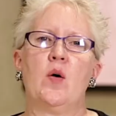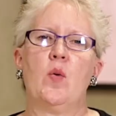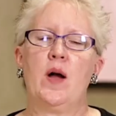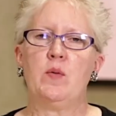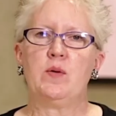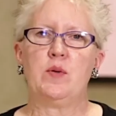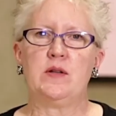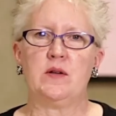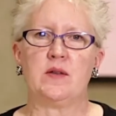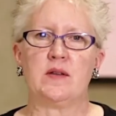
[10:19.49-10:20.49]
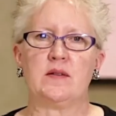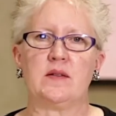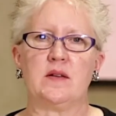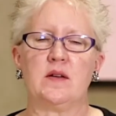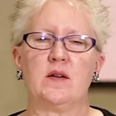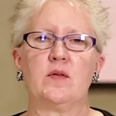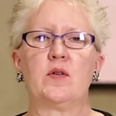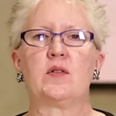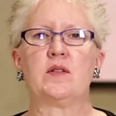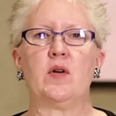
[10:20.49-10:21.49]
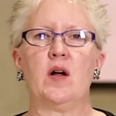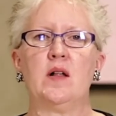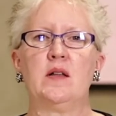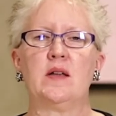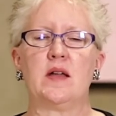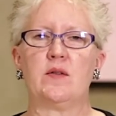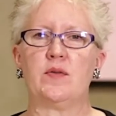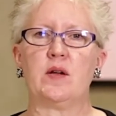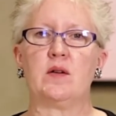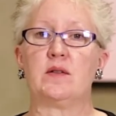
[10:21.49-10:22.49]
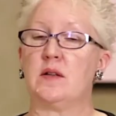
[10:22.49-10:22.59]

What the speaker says: Why would we do this? First of all, if there is a